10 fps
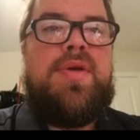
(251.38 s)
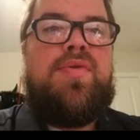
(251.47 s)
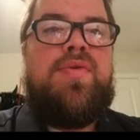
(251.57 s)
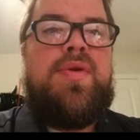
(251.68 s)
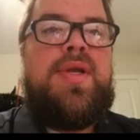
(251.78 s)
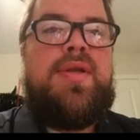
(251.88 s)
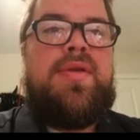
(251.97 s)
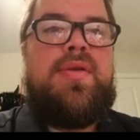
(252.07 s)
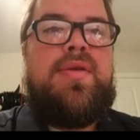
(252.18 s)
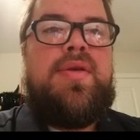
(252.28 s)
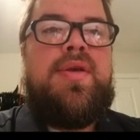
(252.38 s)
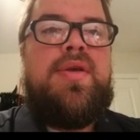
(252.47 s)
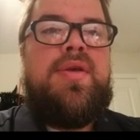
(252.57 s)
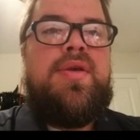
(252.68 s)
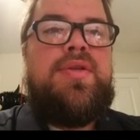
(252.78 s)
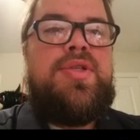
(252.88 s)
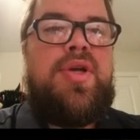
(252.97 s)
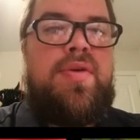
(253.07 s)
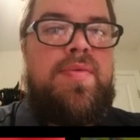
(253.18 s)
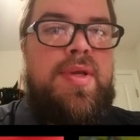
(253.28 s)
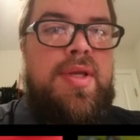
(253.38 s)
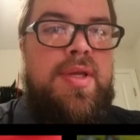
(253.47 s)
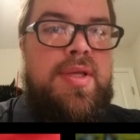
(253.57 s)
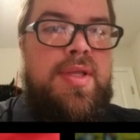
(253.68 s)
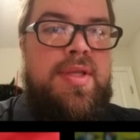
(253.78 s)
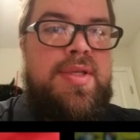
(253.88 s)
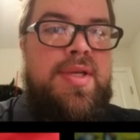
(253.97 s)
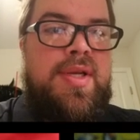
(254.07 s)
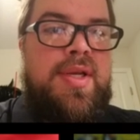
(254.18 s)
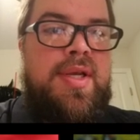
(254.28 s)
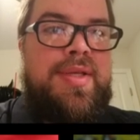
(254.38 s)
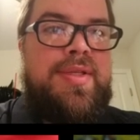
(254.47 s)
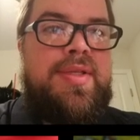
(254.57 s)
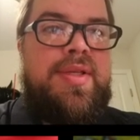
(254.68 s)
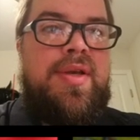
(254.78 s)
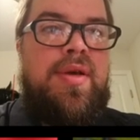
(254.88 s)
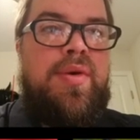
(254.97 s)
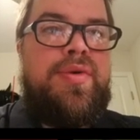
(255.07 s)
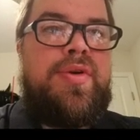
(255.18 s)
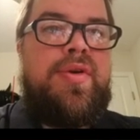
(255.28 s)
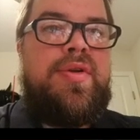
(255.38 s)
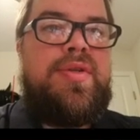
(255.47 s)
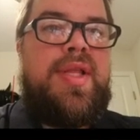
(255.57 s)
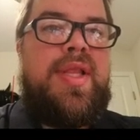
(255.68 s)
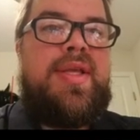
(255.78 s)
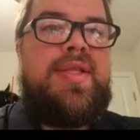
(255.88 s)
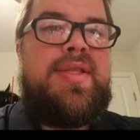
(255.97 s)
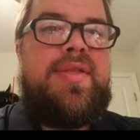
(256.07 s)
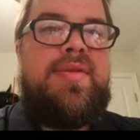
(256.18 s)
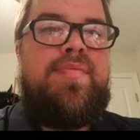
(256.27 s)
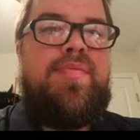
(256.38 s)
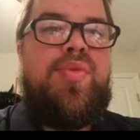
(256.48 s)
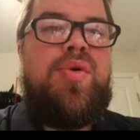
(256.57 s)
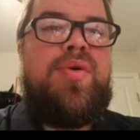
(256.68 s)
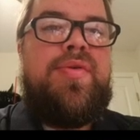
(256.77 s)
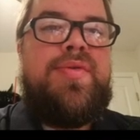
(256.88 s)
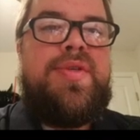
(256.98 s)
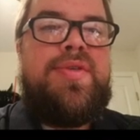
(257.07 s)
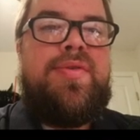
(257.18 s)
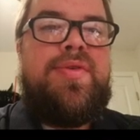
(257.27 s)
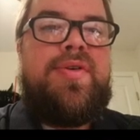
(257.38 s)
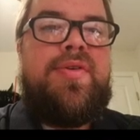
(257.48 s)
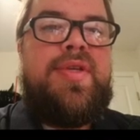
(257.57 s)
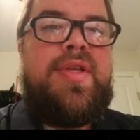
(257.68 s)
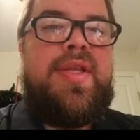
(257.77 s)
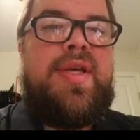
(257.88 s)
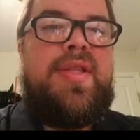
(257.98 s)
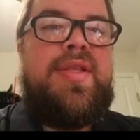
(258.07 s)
Mount Coronet. Turtwig, that's a nice older cards. I like the border on these older cards like that.